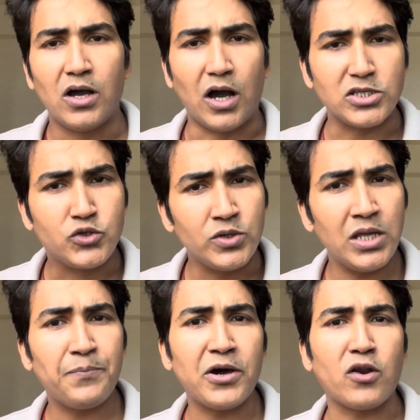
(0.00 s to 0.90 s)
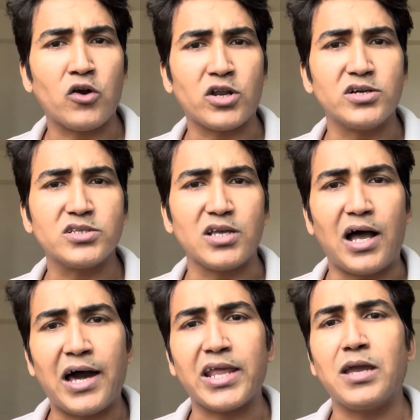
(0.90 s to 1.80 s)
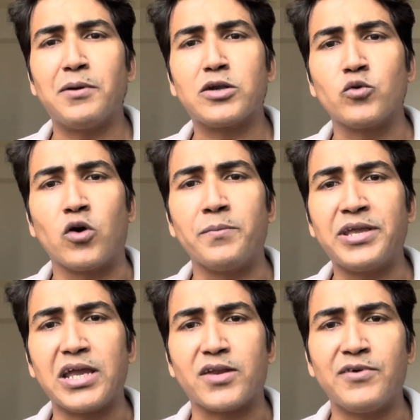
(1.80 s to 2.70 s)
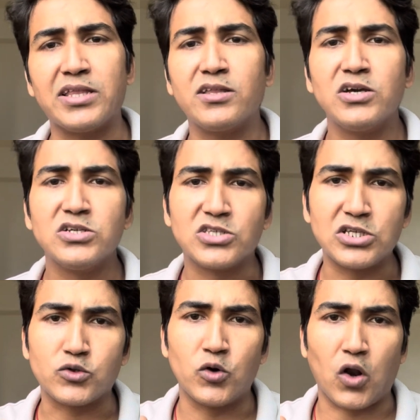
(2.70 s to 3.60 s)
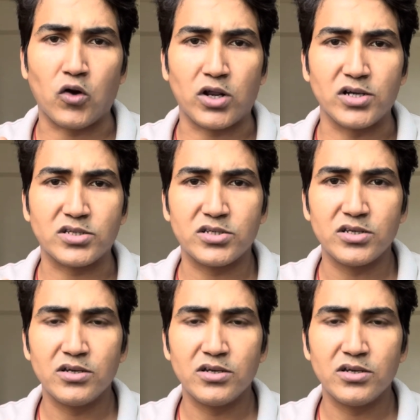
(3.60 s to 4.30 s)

a Juniper routers are able to communicate with Cisco routers